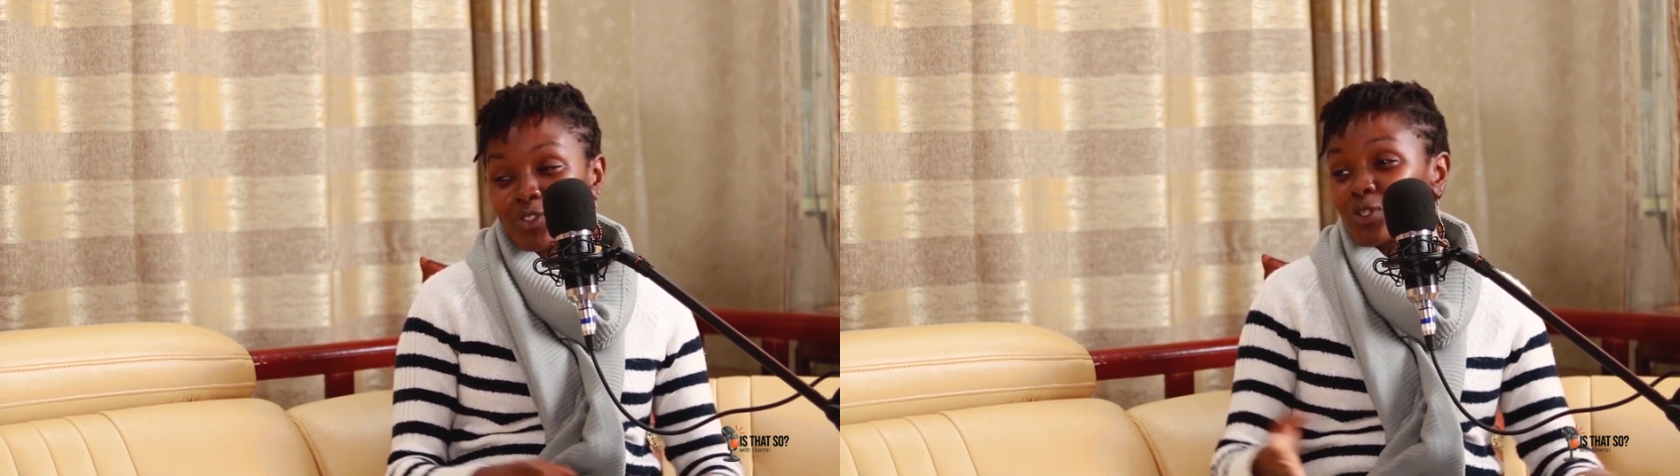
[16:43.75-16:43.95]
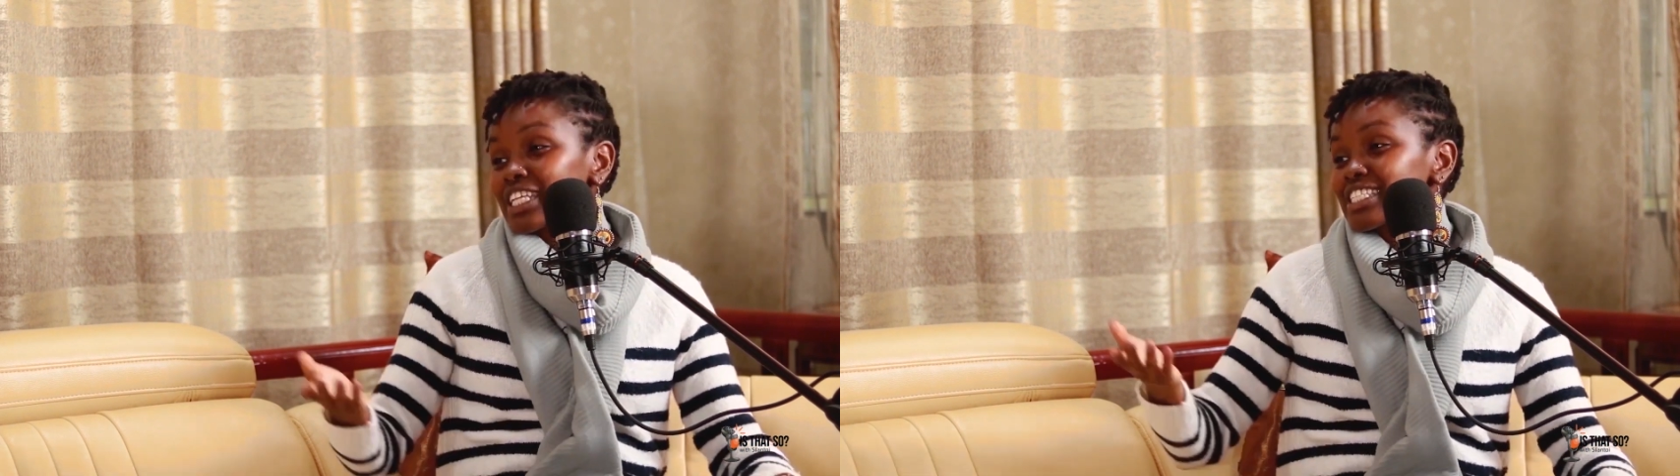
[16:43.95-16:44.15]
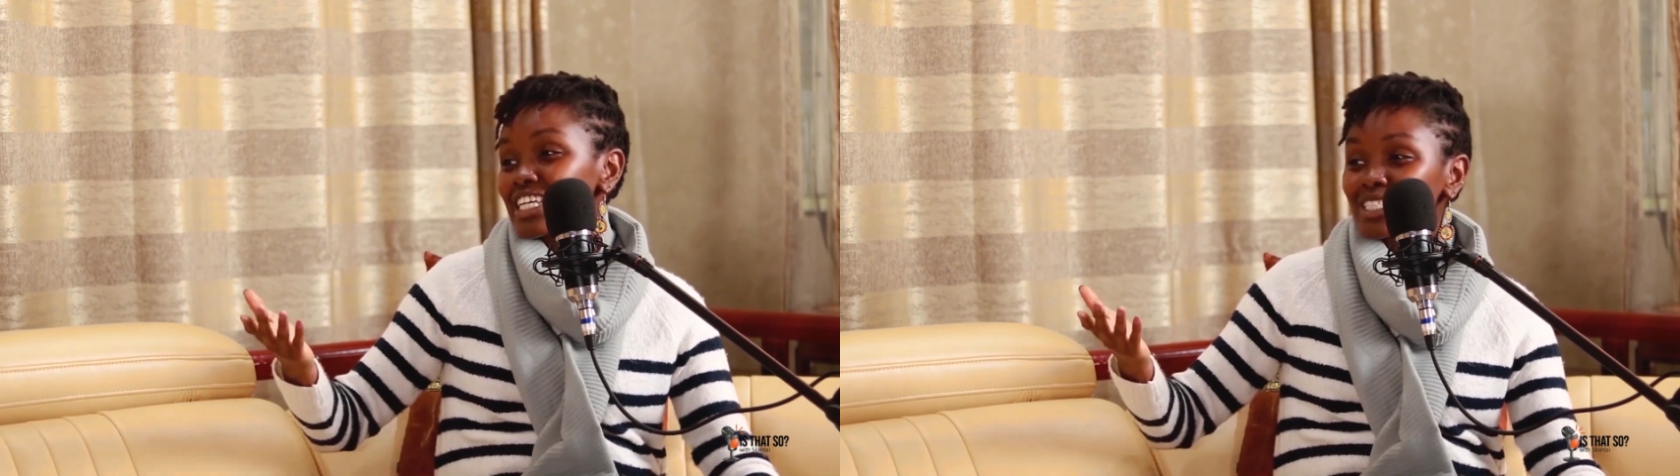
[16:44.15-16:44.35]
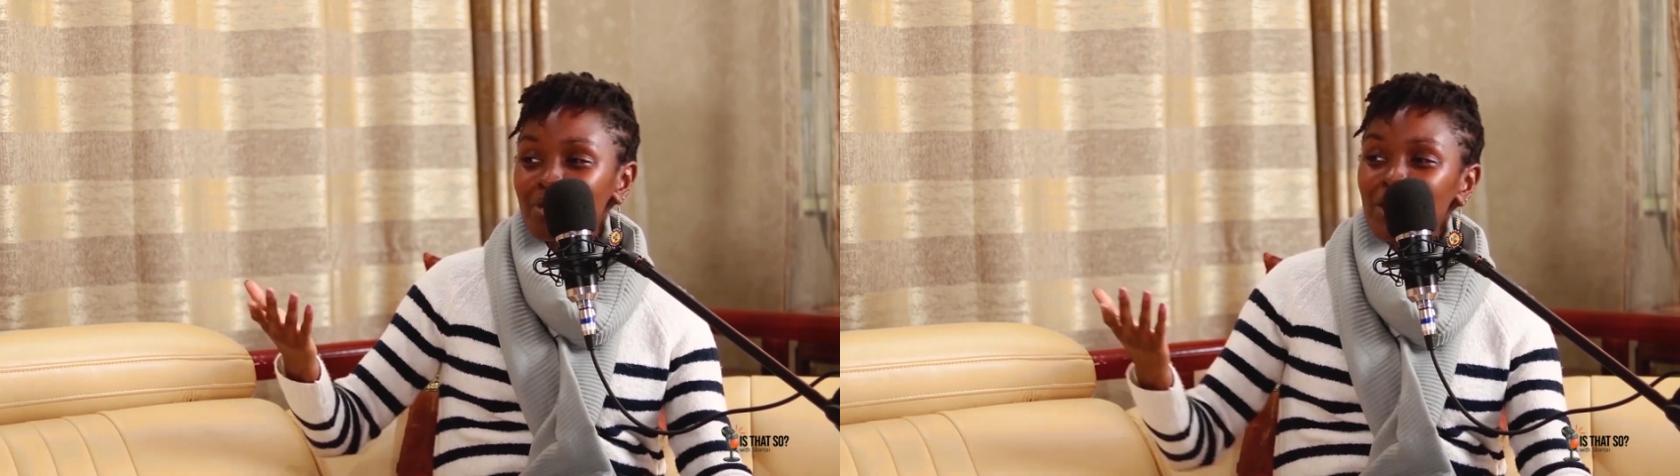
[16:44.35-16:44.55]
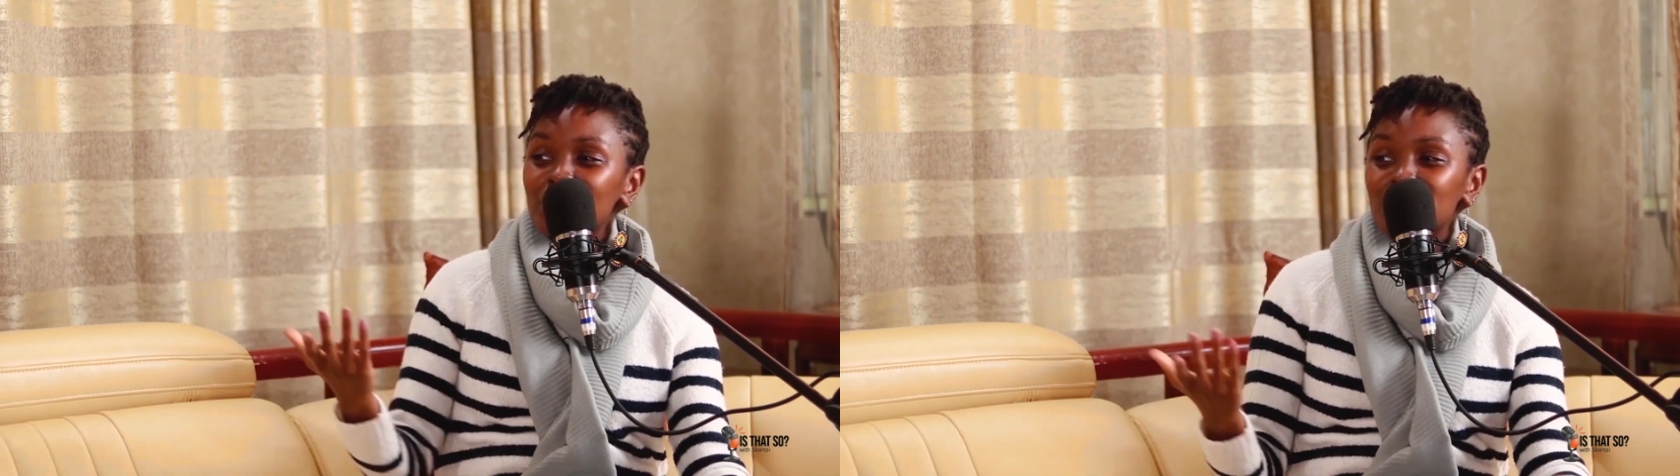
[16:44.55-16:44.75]
So that's
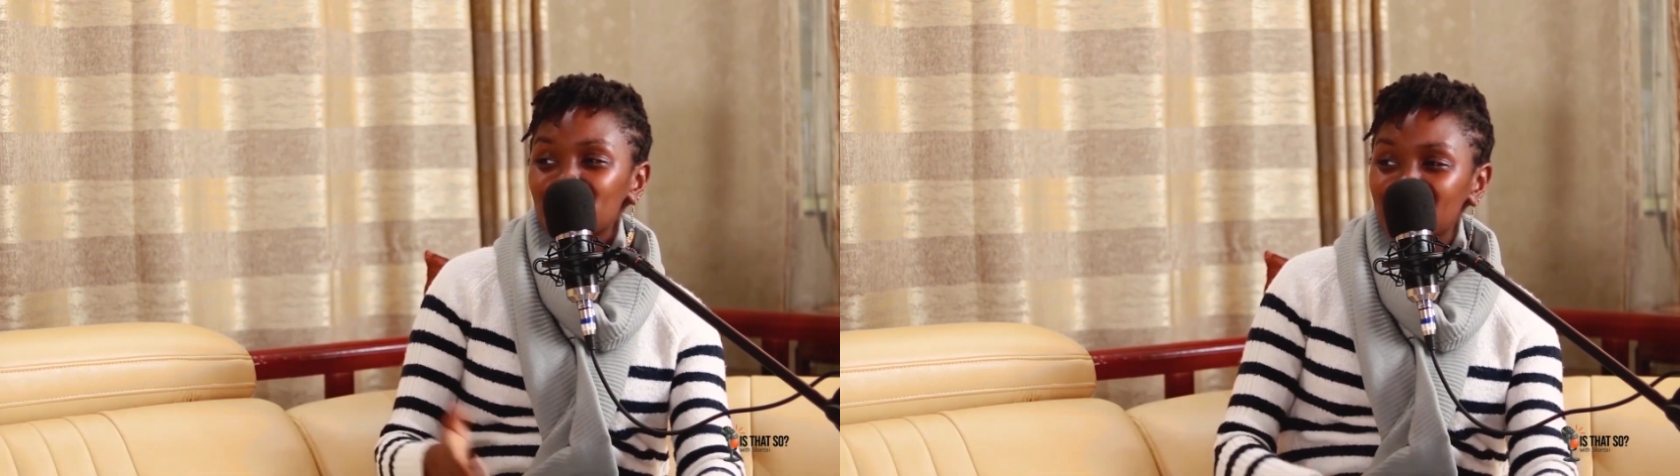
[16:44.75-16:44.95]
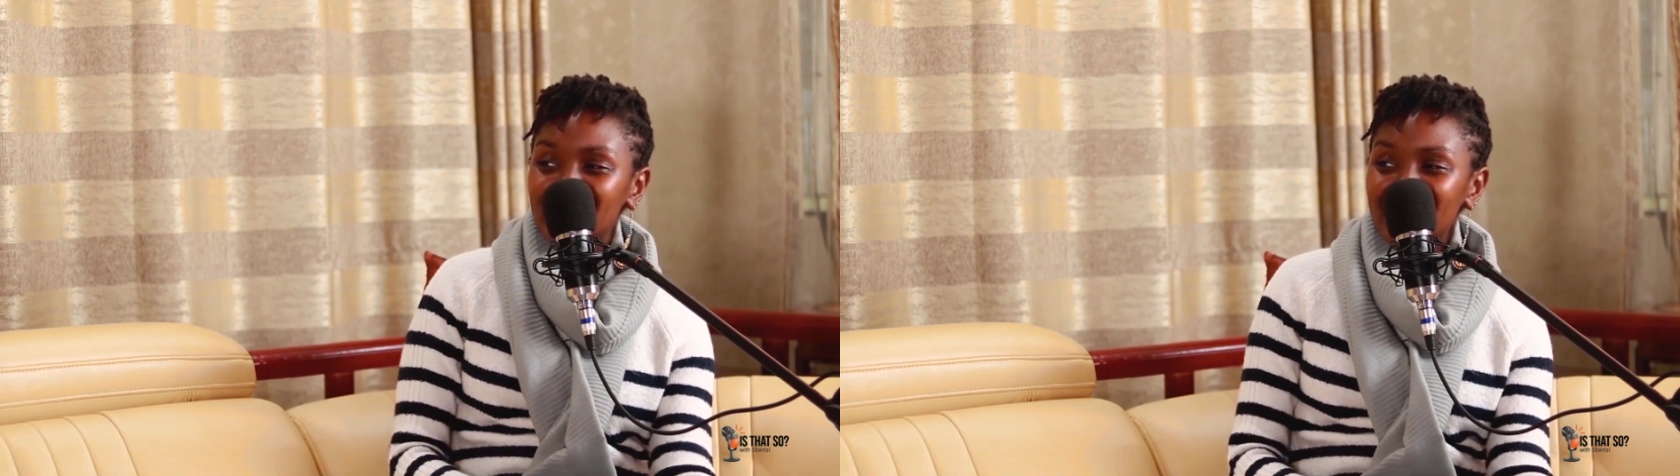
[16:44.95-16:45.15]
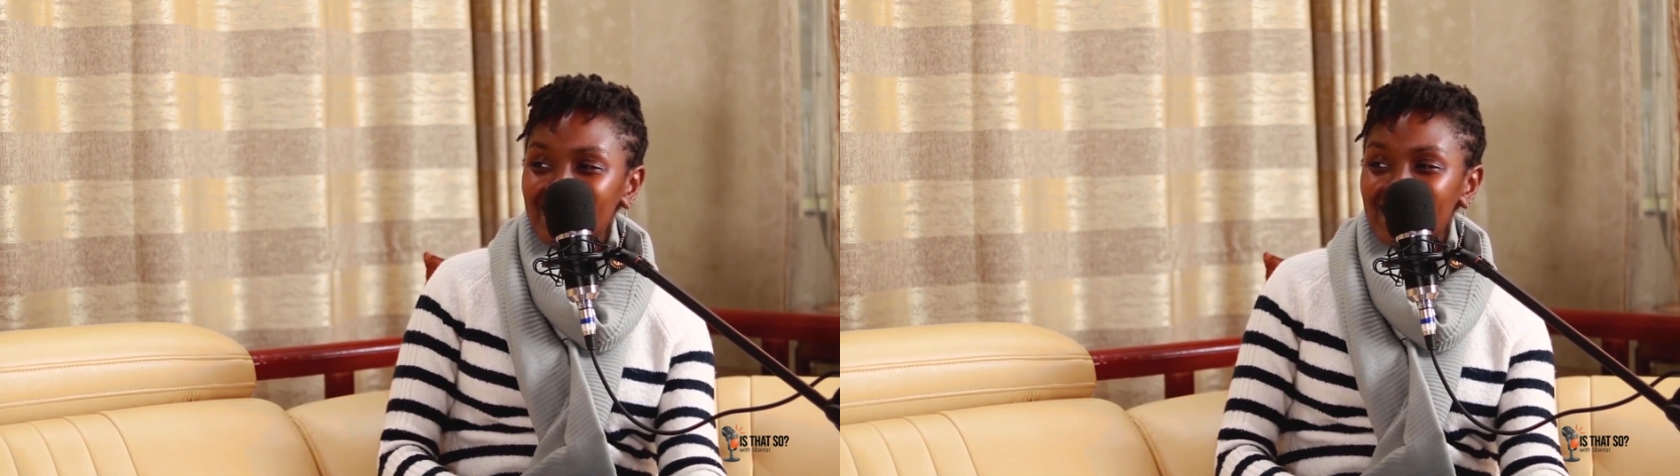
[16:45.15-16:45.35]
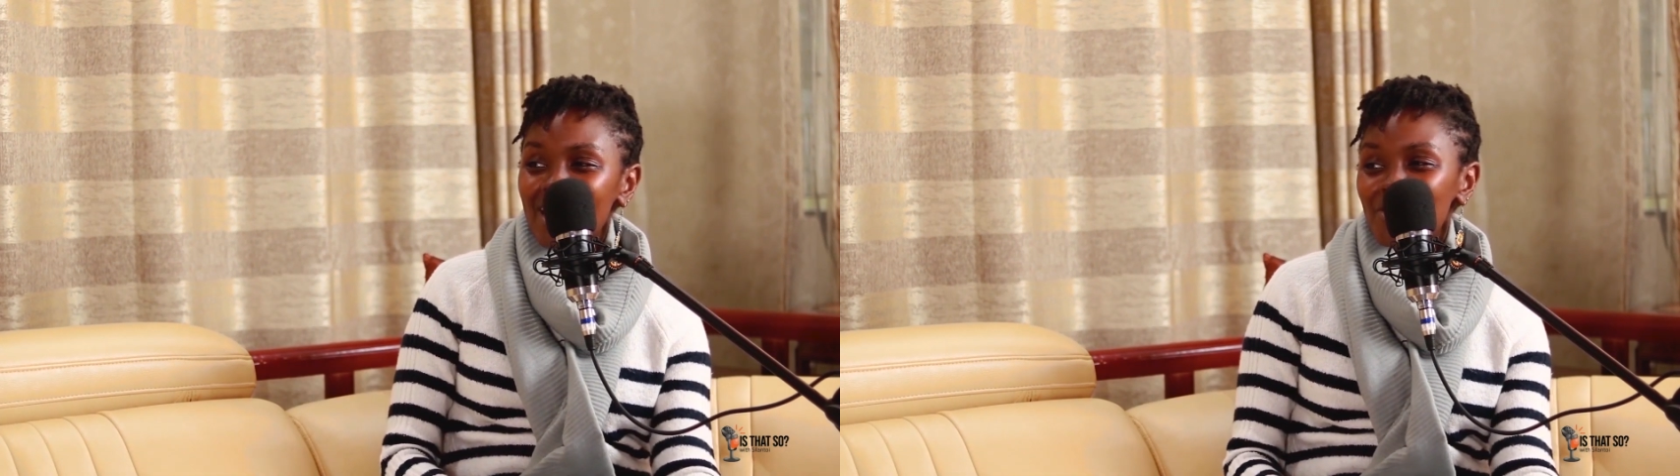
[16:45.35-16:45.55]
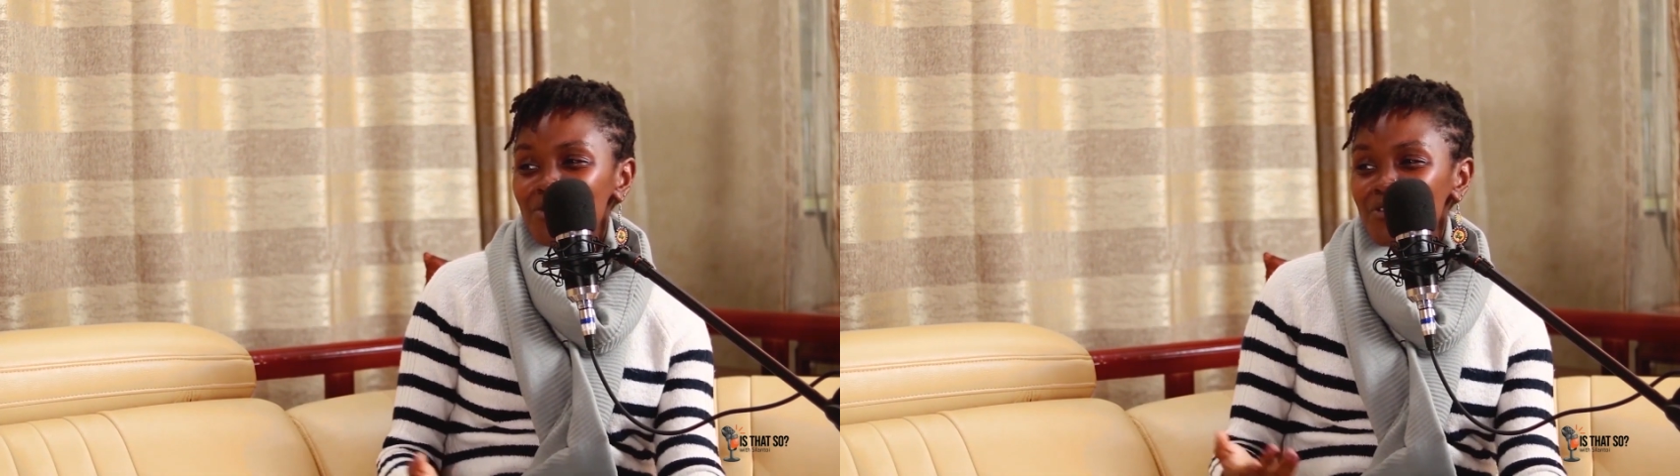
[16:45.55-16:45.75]
my wishful thinking.
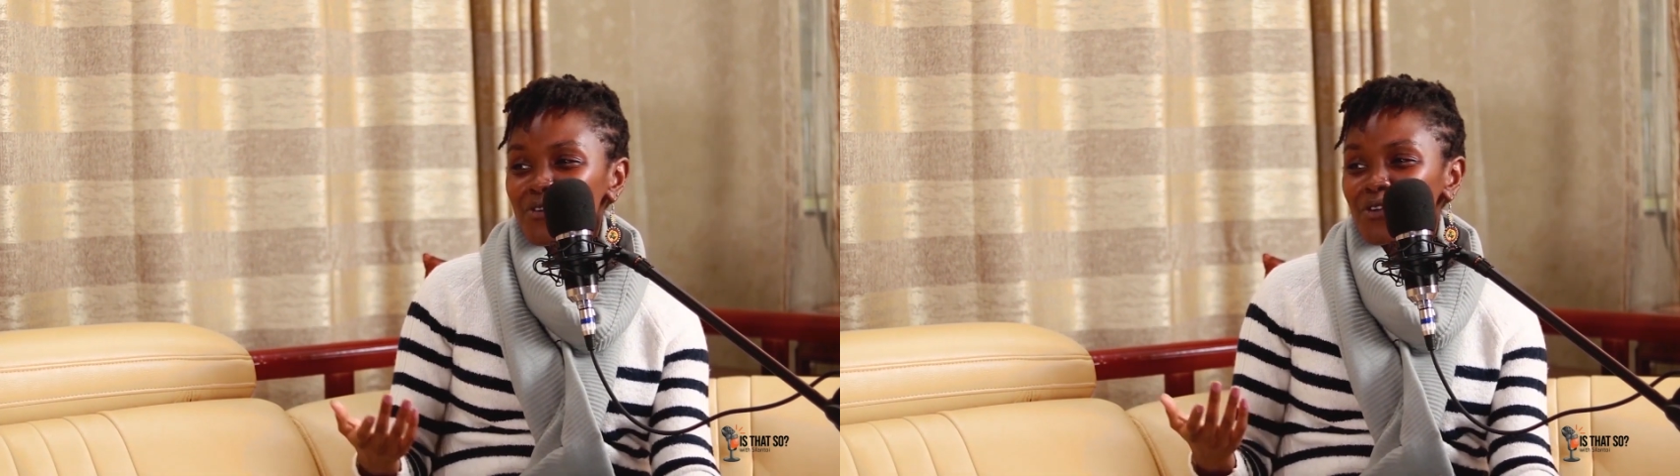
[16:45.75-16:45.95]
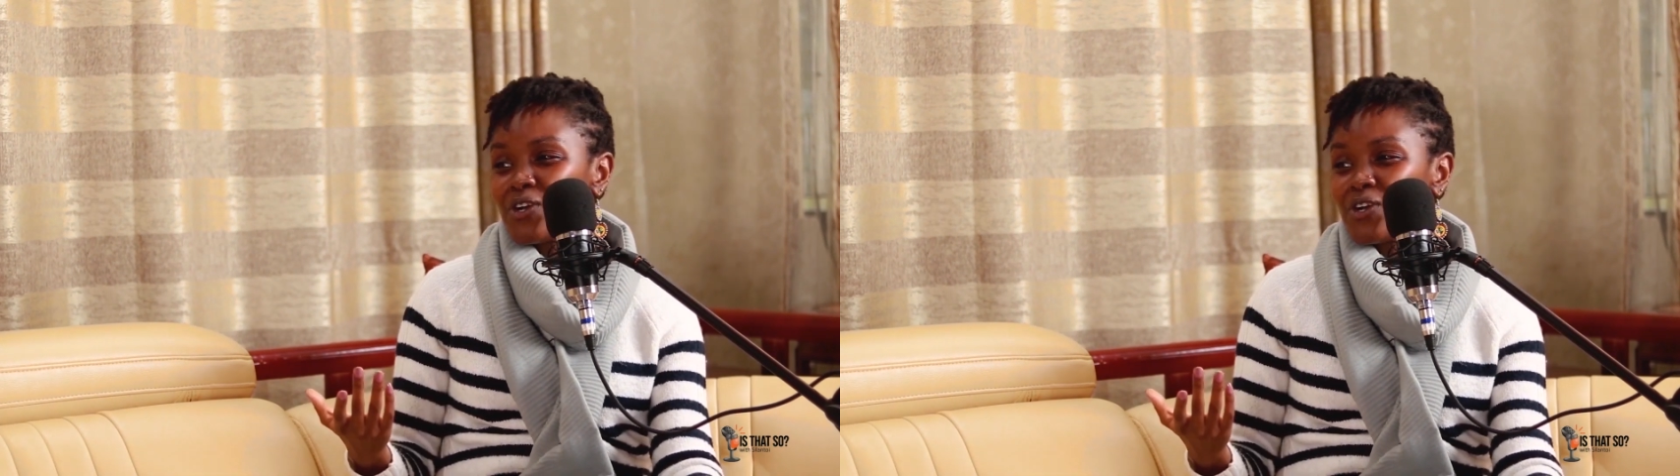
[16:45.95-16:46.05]
I don't know.